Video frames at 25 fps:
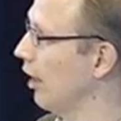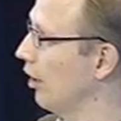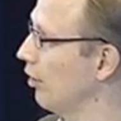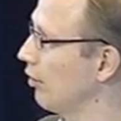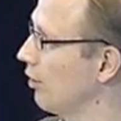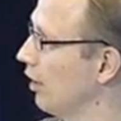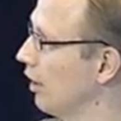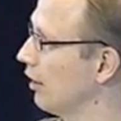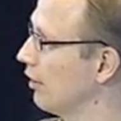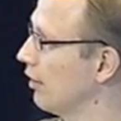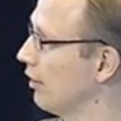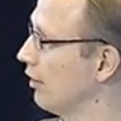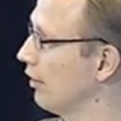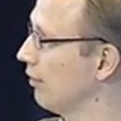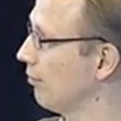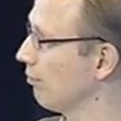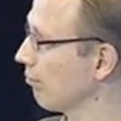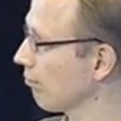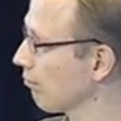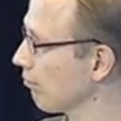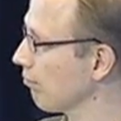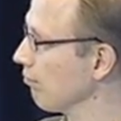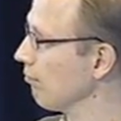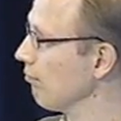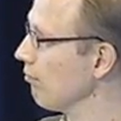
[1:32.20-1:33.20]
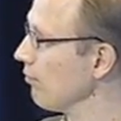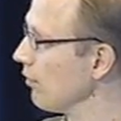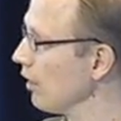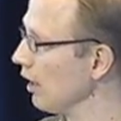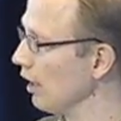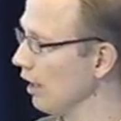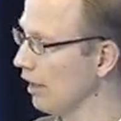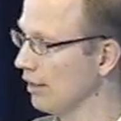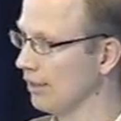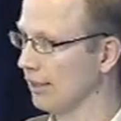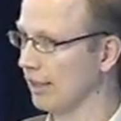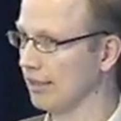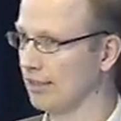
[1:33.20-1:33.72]
out at,
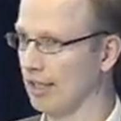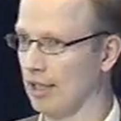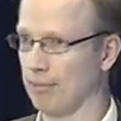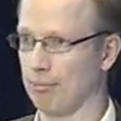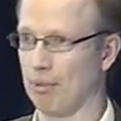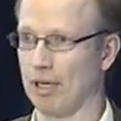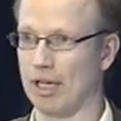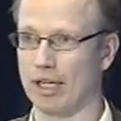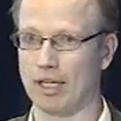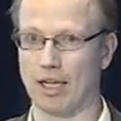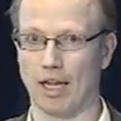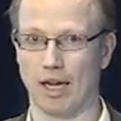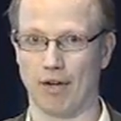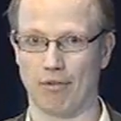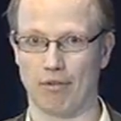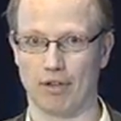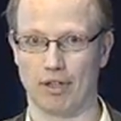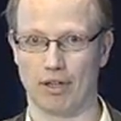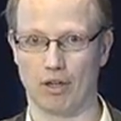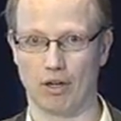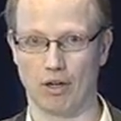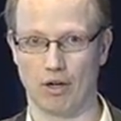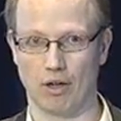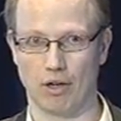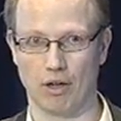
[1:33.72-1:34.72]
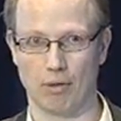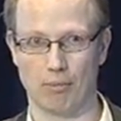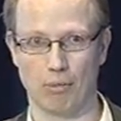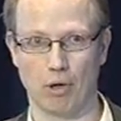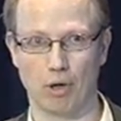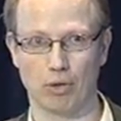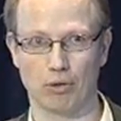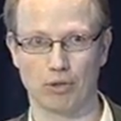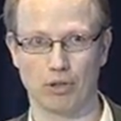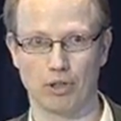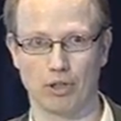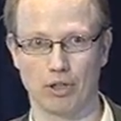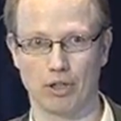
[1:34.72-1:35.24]
say, ten millikelvin
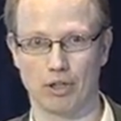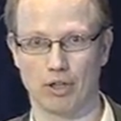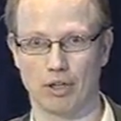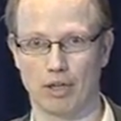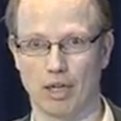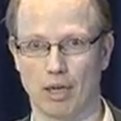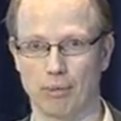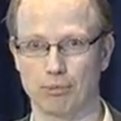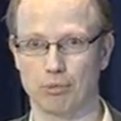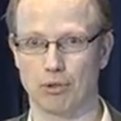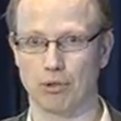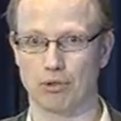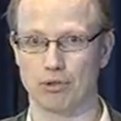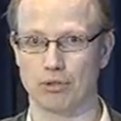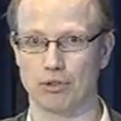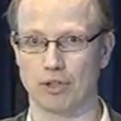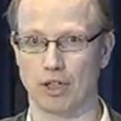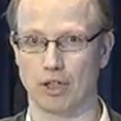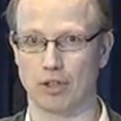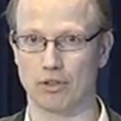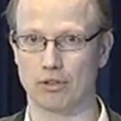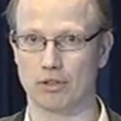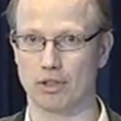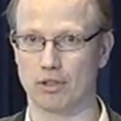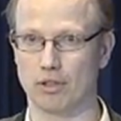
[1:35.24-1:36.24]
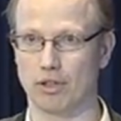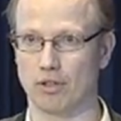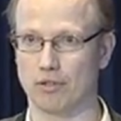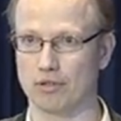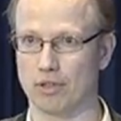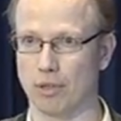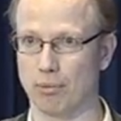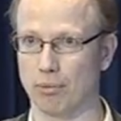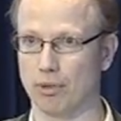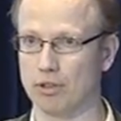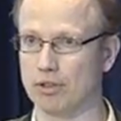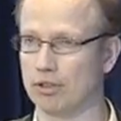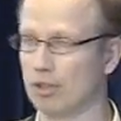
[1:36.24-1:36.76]
above the absolute zero of
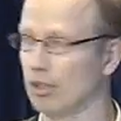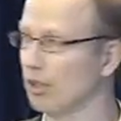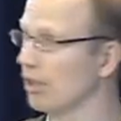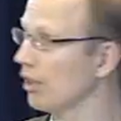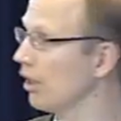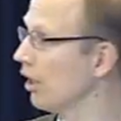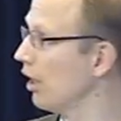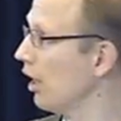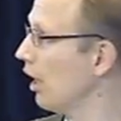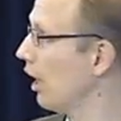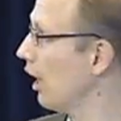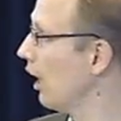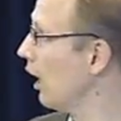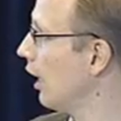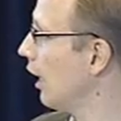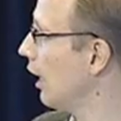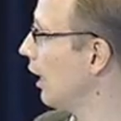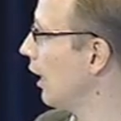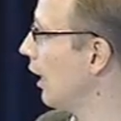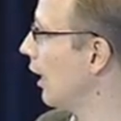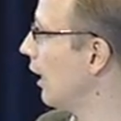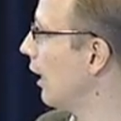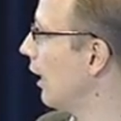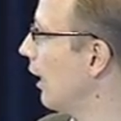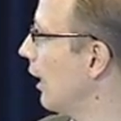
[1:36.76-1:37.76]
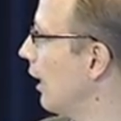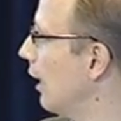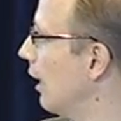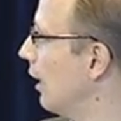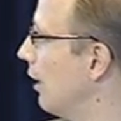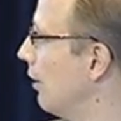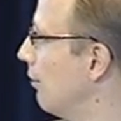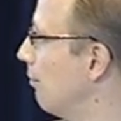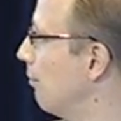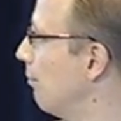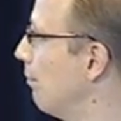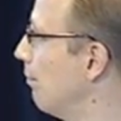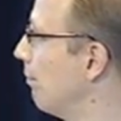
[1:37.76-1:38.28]
temperature.
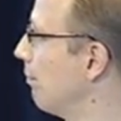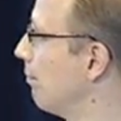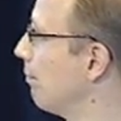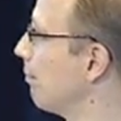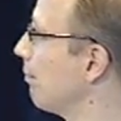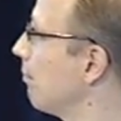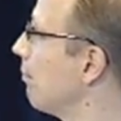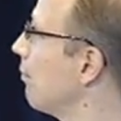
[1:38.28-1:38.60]
Um,